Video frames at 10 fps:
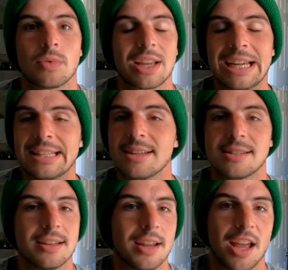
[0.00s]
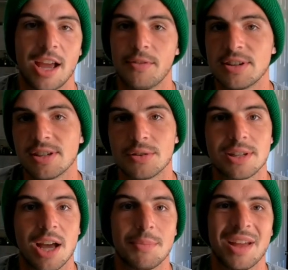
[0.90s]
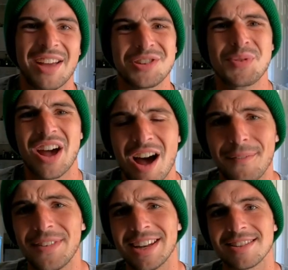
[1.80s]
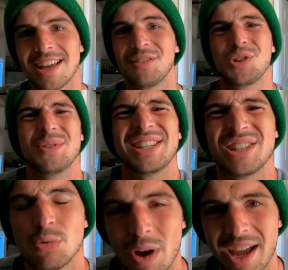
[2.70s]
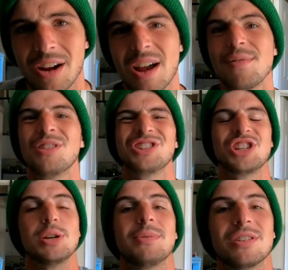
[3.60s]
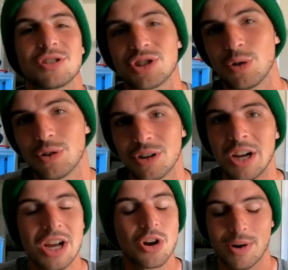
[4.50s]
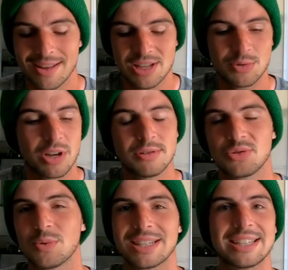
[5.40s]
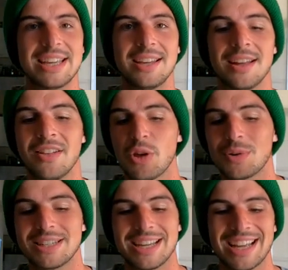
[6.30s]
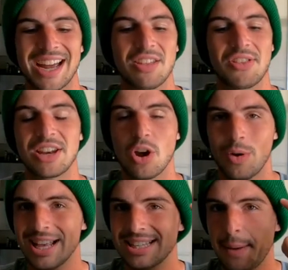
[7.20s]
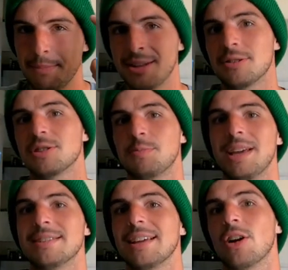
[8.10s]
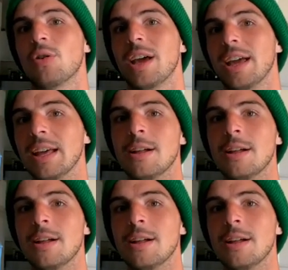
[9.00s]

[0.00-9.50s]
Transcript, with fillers: consistent every single time. Have some confidence. Have a little bit of swagger. Have a little chip on your shoulder, right? That's what coaches want to see. They want to see a guy that they know has that mental space. Like, okay,